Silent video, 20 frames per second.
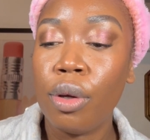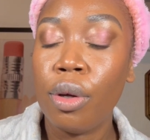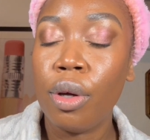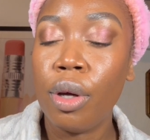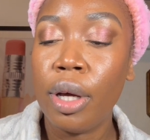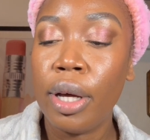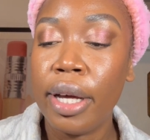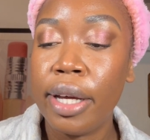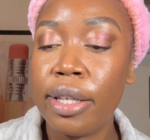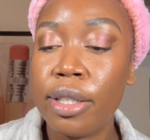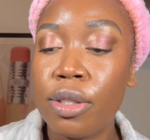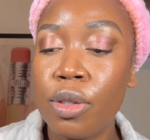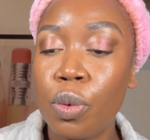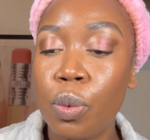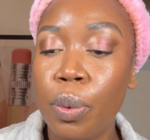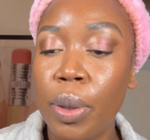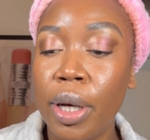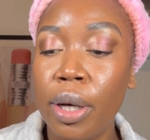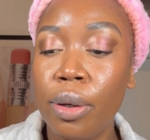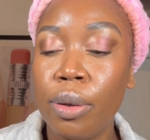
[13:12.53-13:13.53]
as
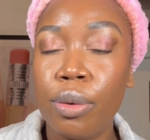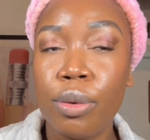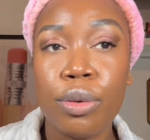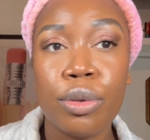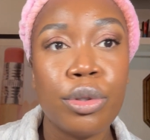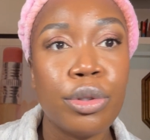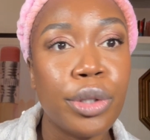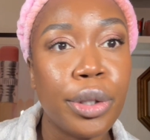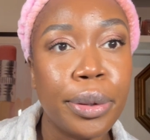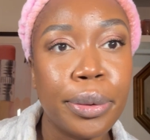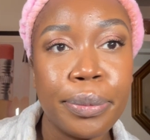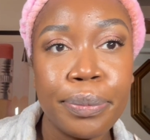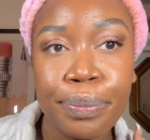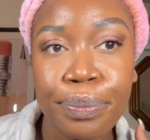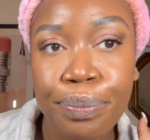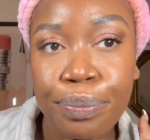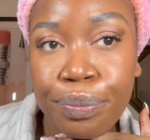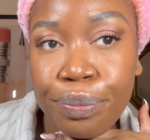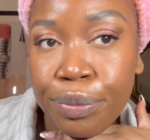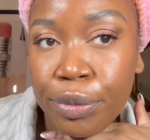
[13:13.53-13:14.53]
well, so
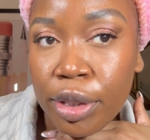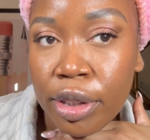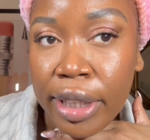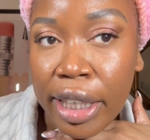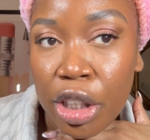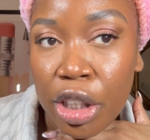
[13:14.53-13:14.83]
stay